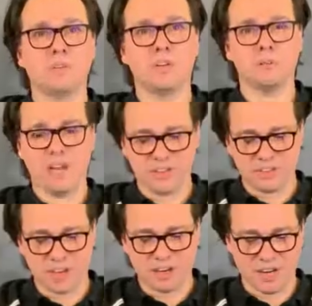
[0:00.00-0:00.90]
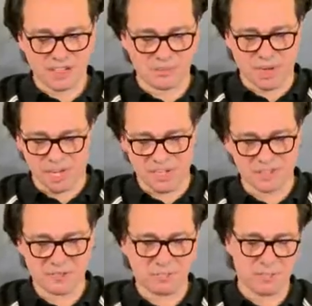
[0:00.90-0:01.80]
waved hair as well.
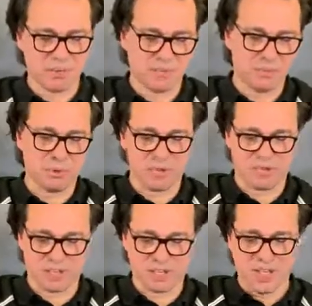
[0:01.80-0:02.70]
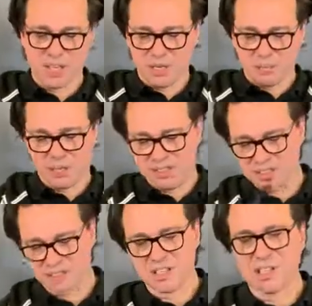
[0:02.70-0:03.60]
That's pretty perfect. But
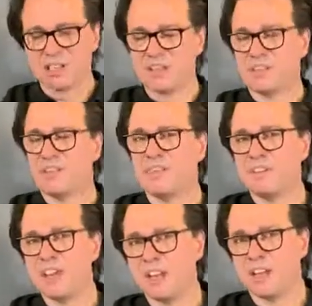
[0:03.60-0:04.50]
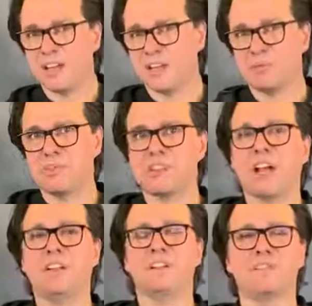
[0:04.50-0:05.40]
this, the feeling and the
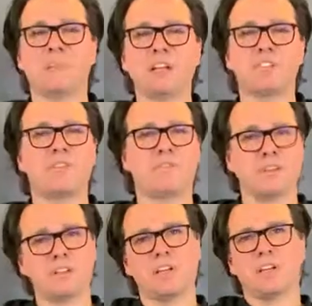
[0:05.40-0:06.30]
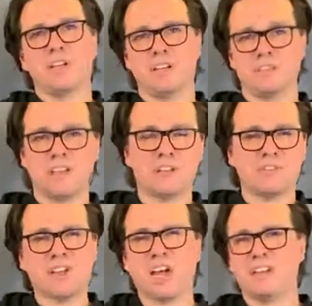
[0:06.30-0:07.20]
result is much different instead
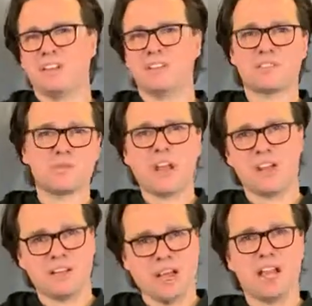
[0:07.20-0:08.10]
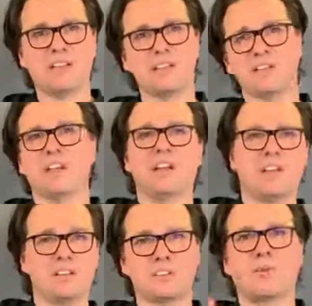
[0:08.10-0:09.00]
of cutting straight lines
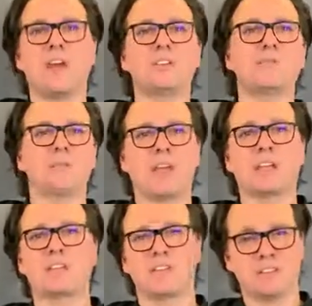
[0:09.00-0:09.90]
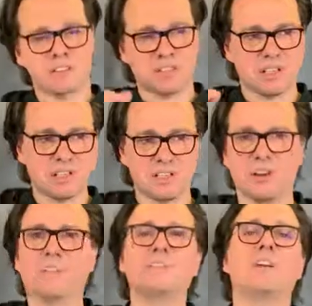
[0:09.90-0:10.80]
and try to make this
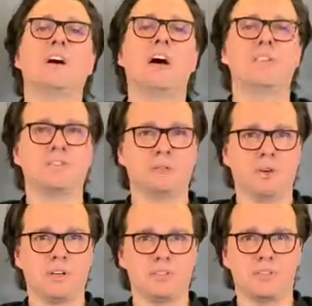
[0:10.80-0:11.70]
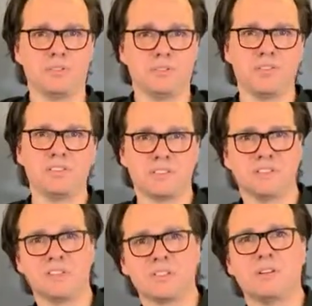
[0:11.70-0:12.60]
soft afterwards. So these
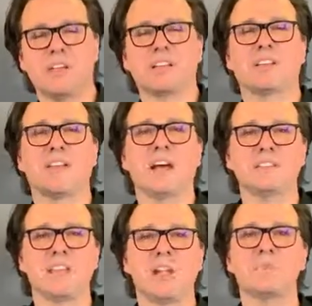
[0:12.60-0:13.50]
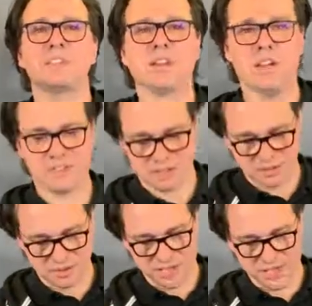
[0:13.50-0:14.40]
disconnected lines helps a lot
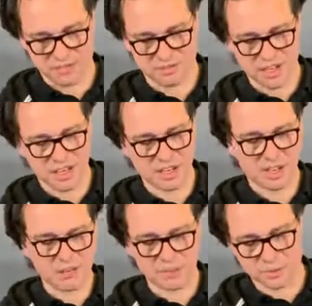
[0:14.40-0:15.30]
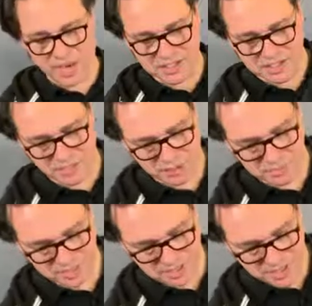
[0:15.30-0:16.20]
to get the feeling of the windswept.